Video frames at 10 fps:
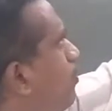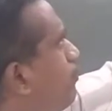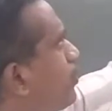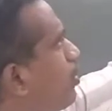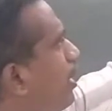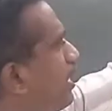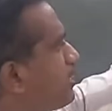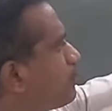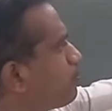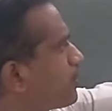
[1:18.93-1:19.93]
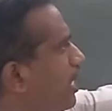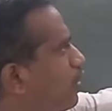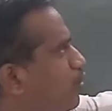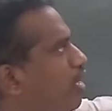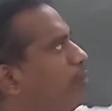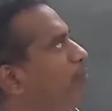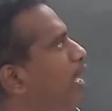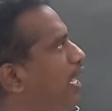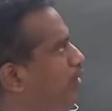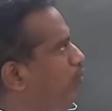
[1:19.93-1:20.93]
we call as potassium
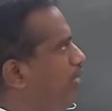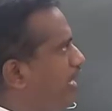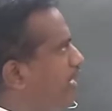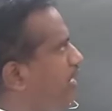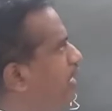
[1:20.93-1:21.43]
iodide.